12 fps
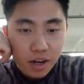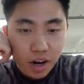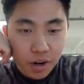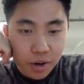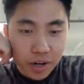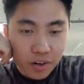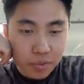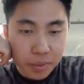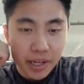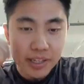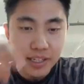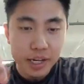Are you on
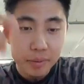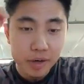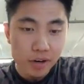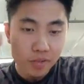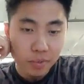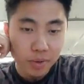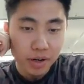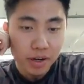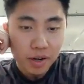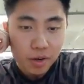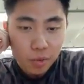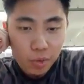hoverboard? Yes, I am on hoverboard.
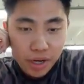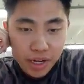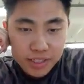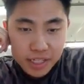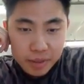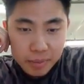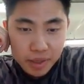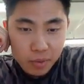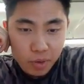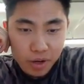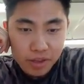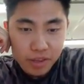What do you guys think about the
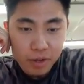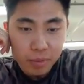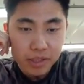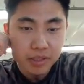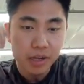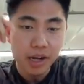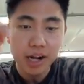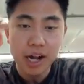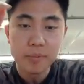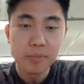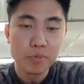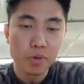Warrior Thunder match? Uh,
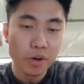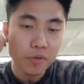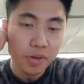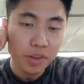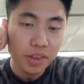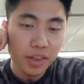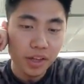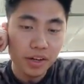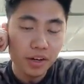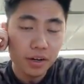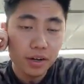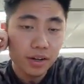I'm rooting for the
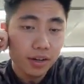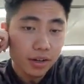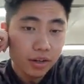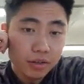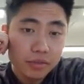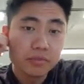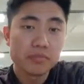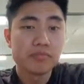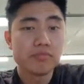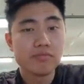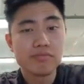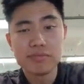Thunder.
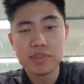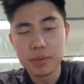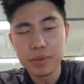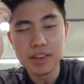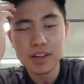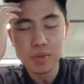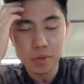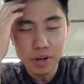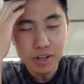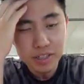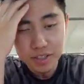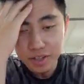I mean, the
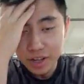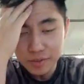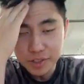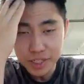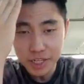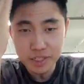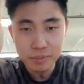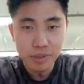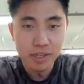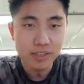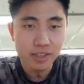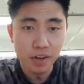Warriors still have a chance
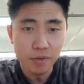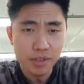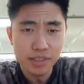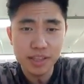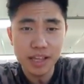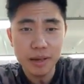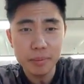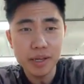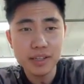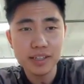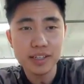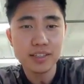because obviously the
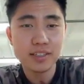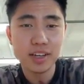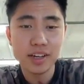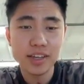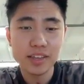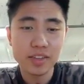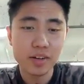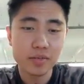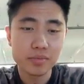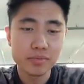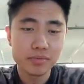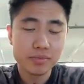NBA is like sucking
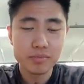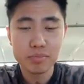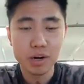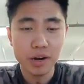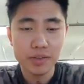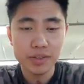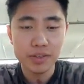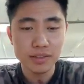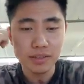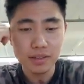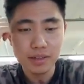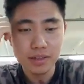their privates.